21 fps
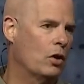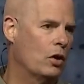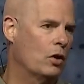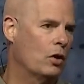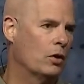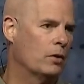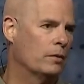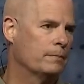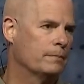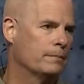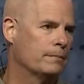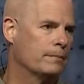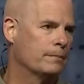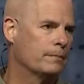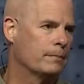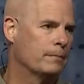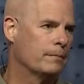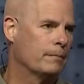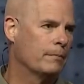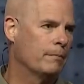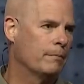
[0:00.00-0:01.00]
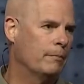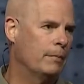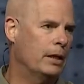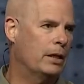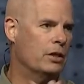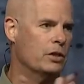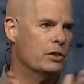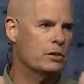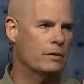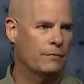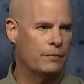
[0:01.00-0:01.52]
haul?
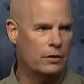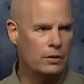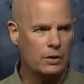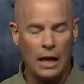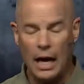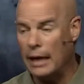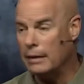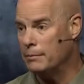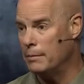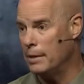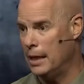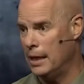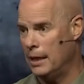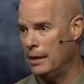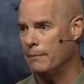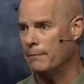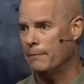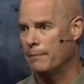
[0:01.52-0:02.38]
Because if you're like me,